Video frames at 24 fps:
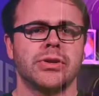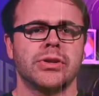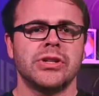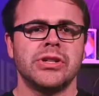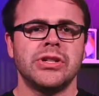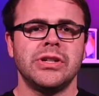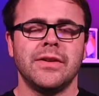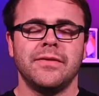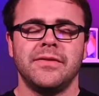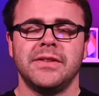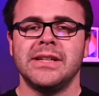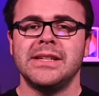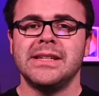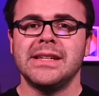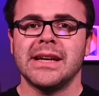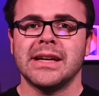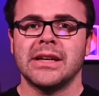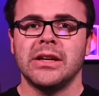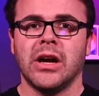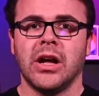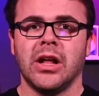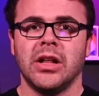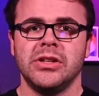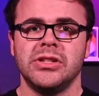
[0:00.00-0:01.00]
shift
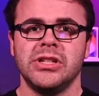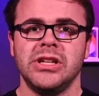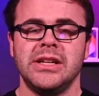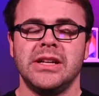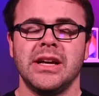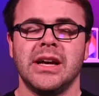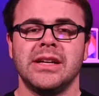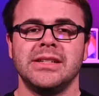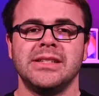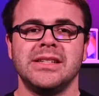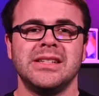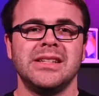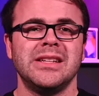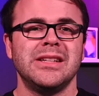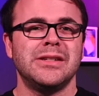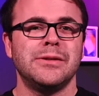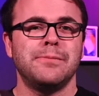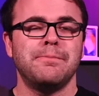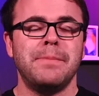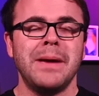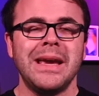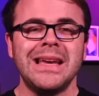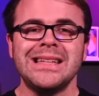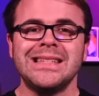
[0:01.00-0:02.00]
technology does is it's
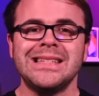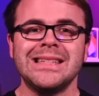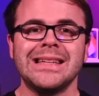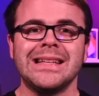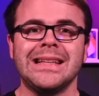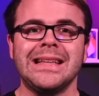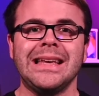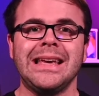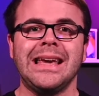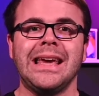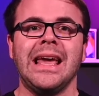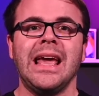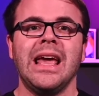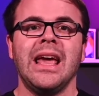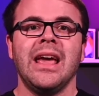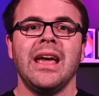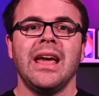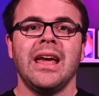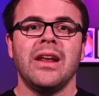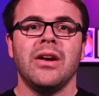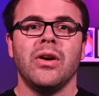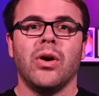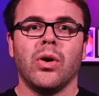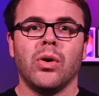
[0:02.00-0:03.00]
basically
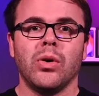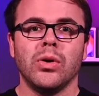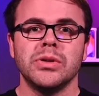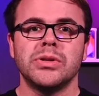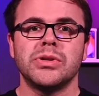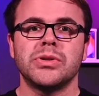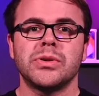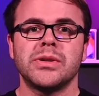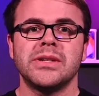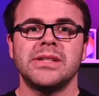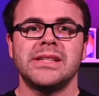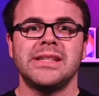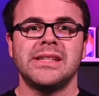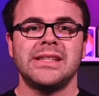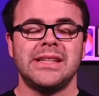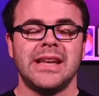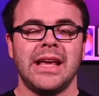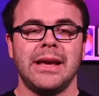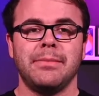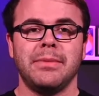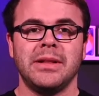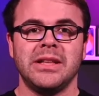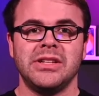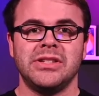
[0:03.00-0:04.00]
an ultra
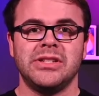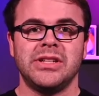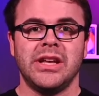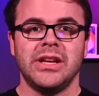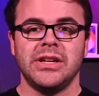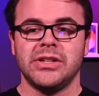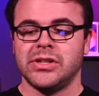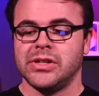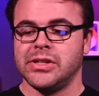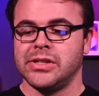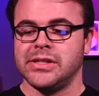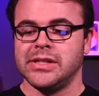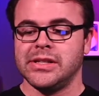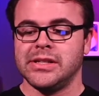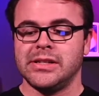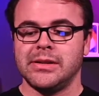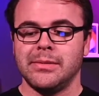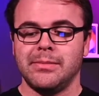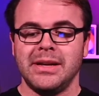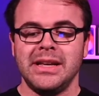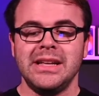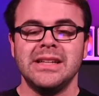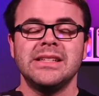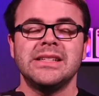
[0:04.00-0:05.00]
stabilization
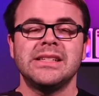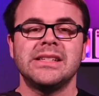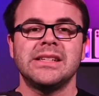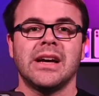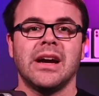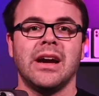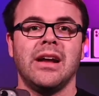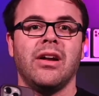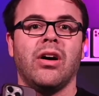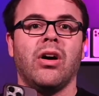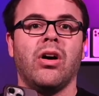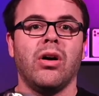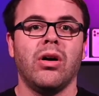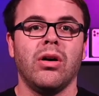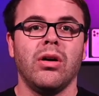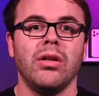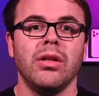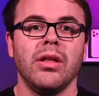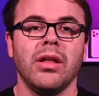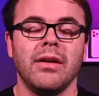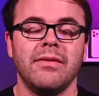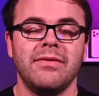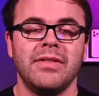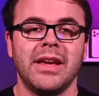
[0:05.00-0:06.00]
system inside
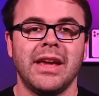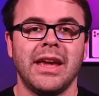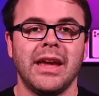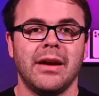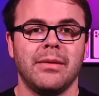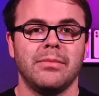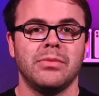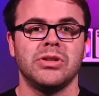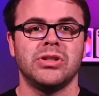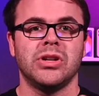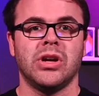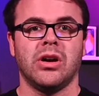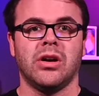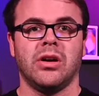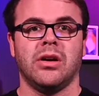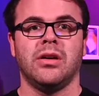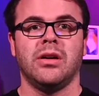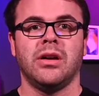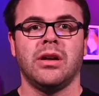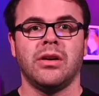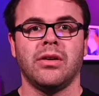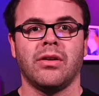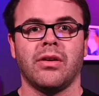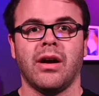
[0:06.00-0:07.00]
all of the cameras
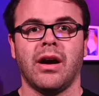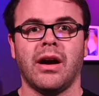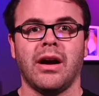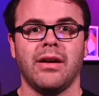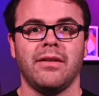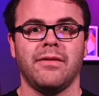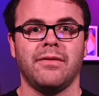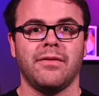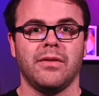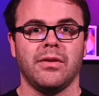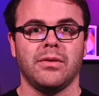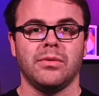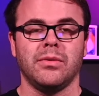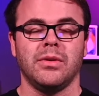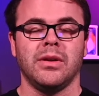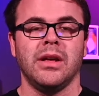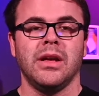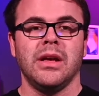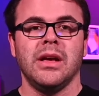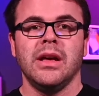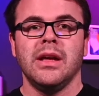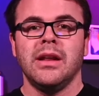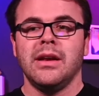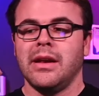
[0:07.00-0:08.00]
on your iPhone.
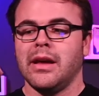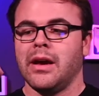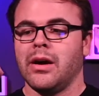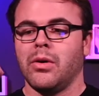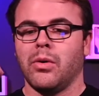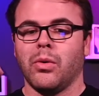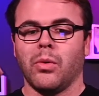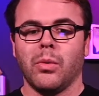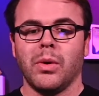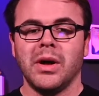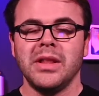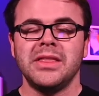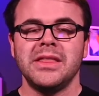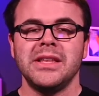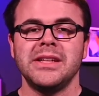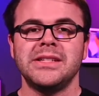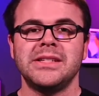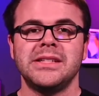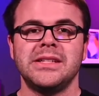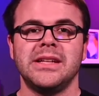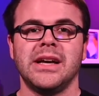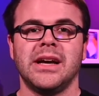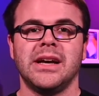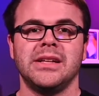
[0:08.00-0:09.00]
Now, what
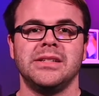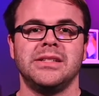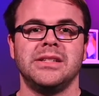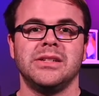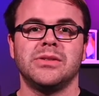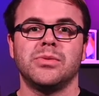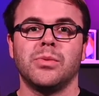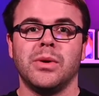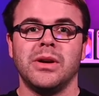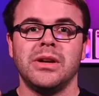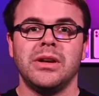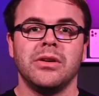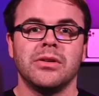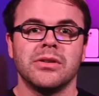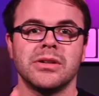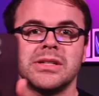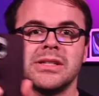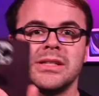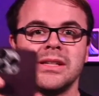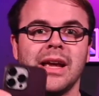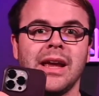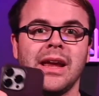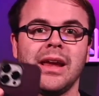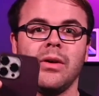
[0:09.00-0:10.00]
this does is when you're
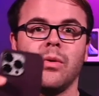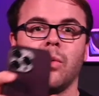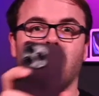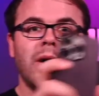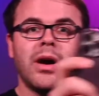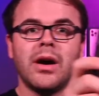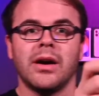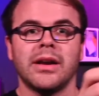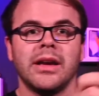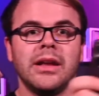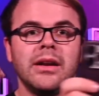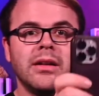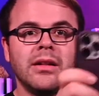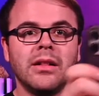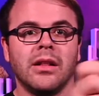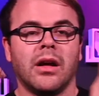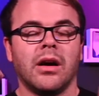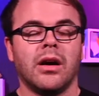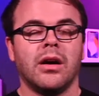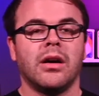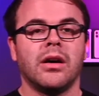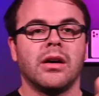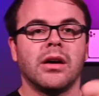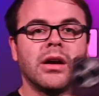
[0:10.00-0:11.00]
saying walking
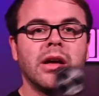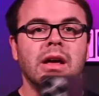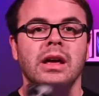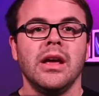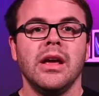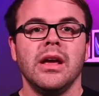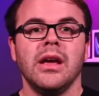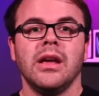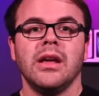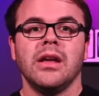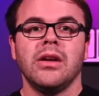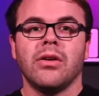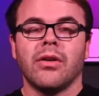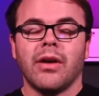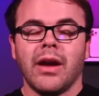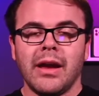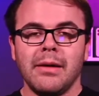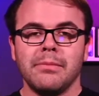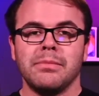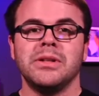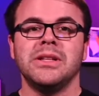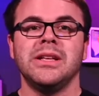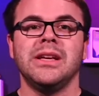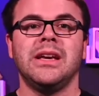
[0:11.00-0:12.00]
along, you're
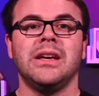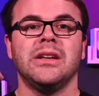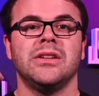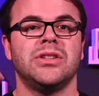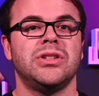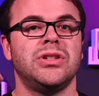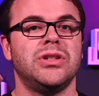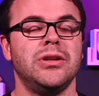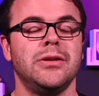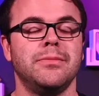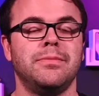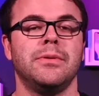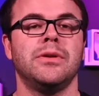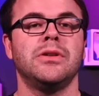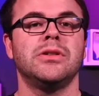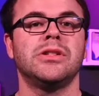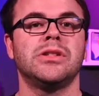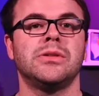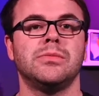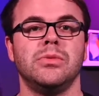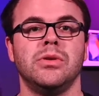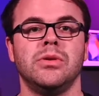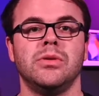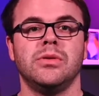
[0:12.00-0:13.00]
able to get super
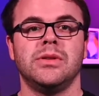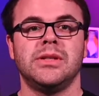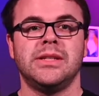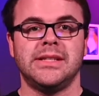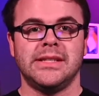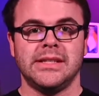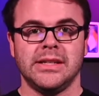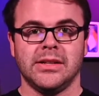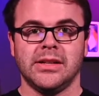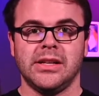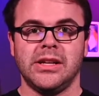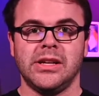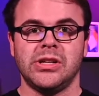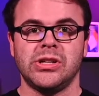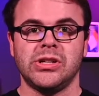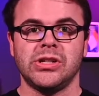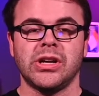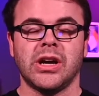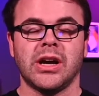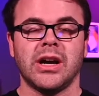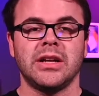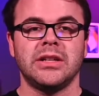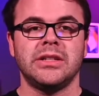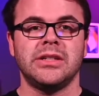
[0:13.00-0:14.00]
smooth, silky
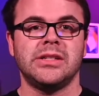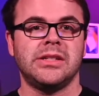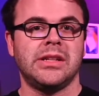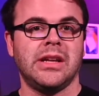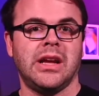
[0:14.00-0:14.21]
shots,